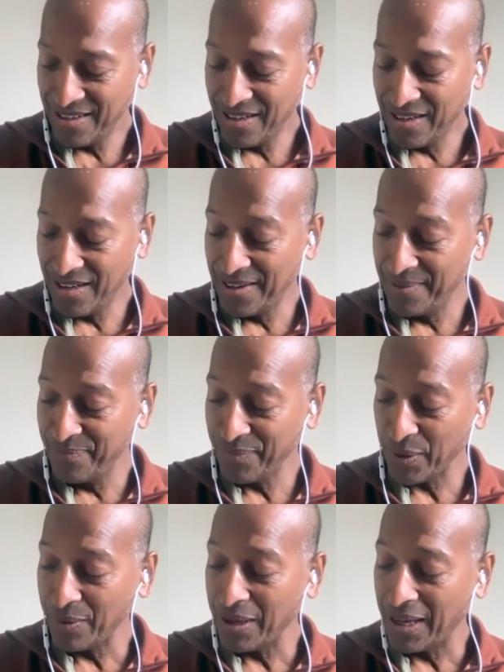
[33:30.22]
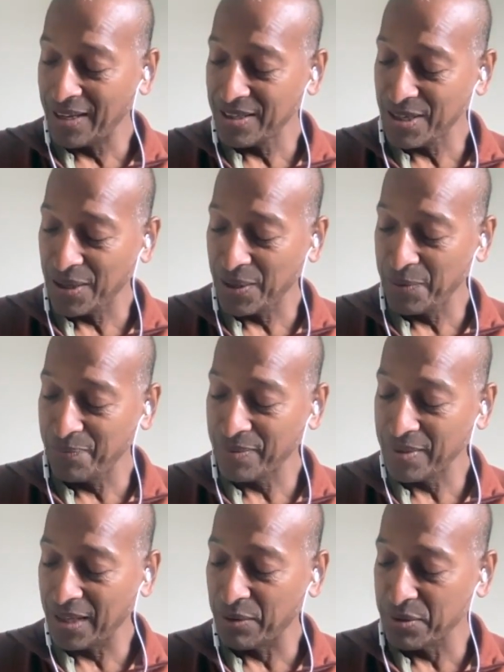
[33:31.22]
um, okay, so
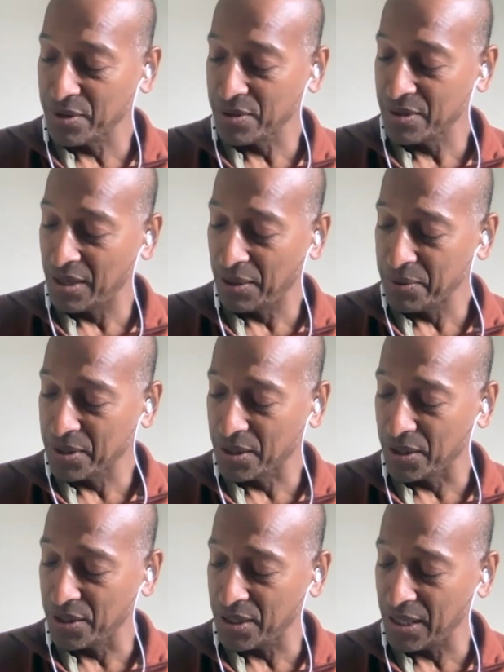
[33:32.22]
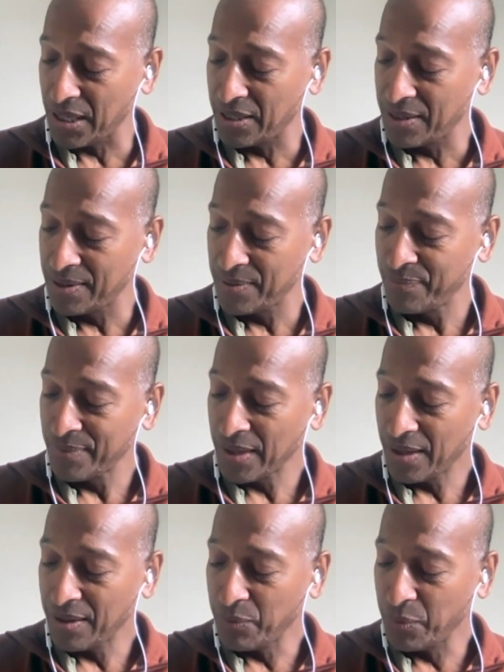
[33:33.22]
that was that was good, and
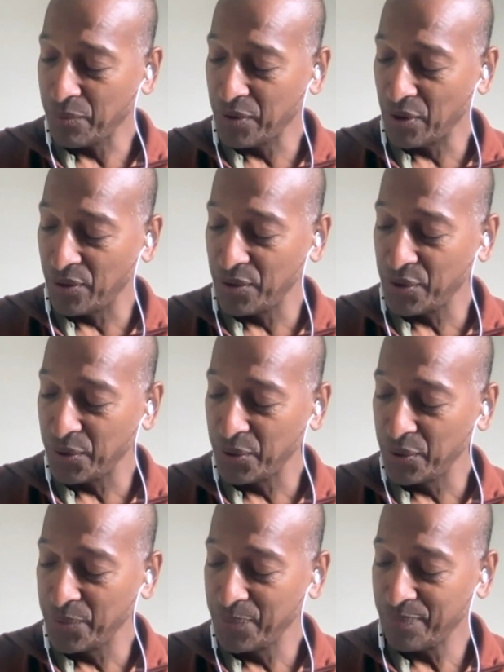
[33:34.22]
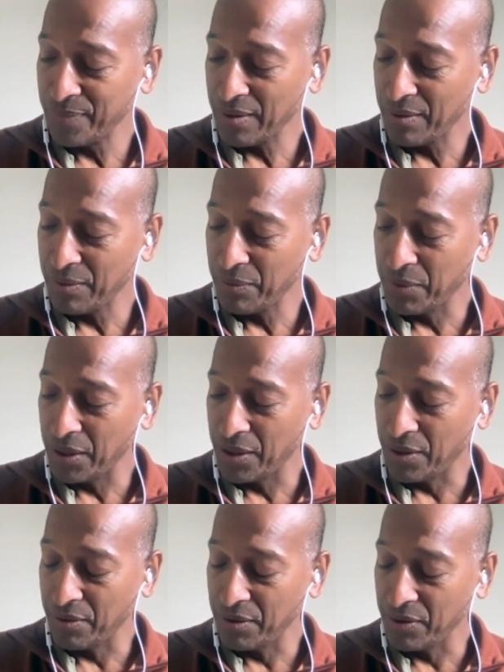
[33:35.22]
we've gone through. You
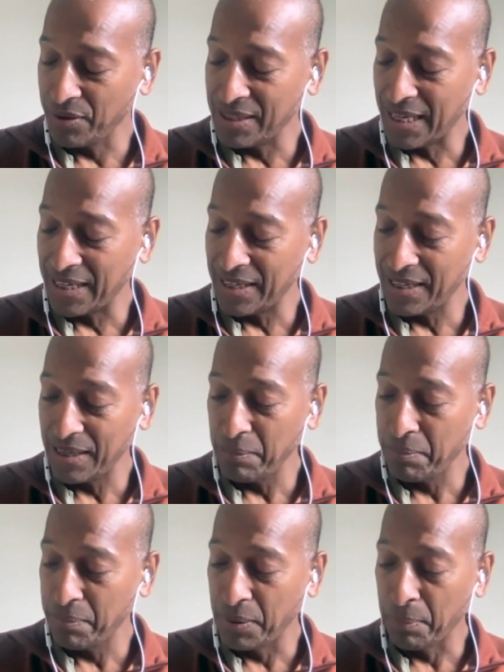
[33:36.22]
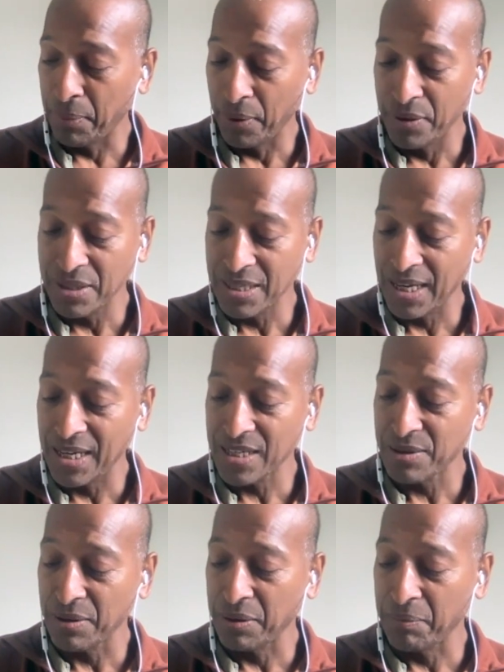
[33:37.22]
know, your identity, the
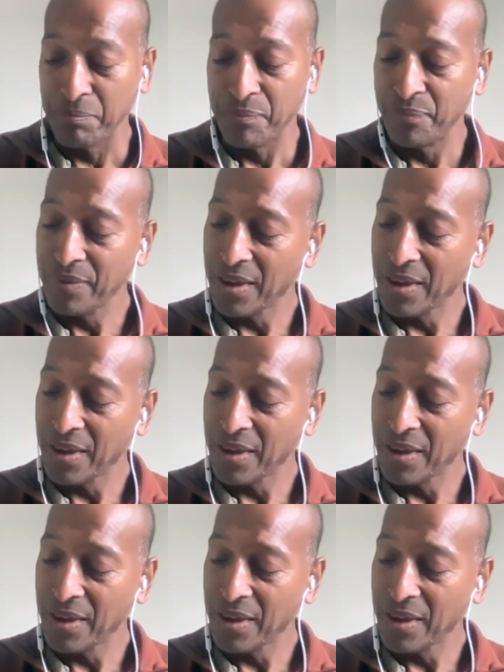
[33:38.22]
process, the,